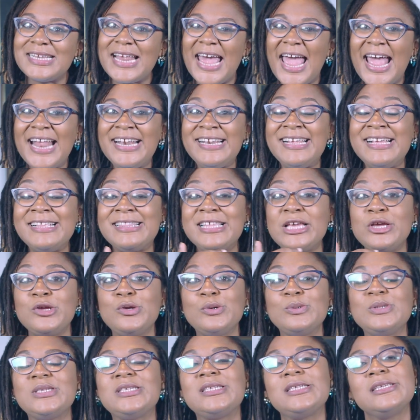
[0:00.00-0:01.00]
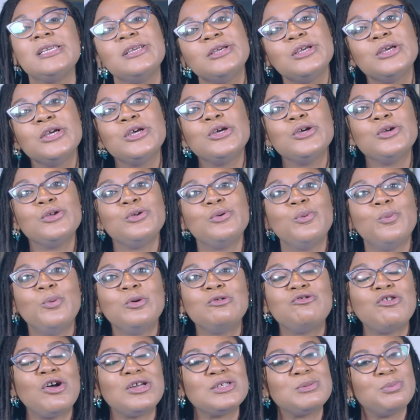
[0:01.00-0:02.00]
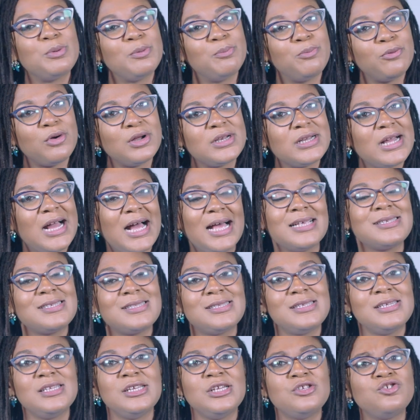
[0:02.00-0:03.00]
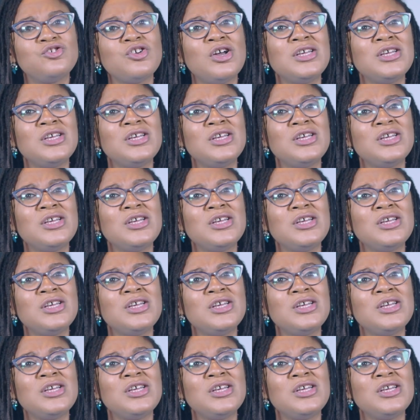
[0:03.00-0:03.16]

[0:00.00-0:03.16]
Anything you see, you will just be broadcasting it.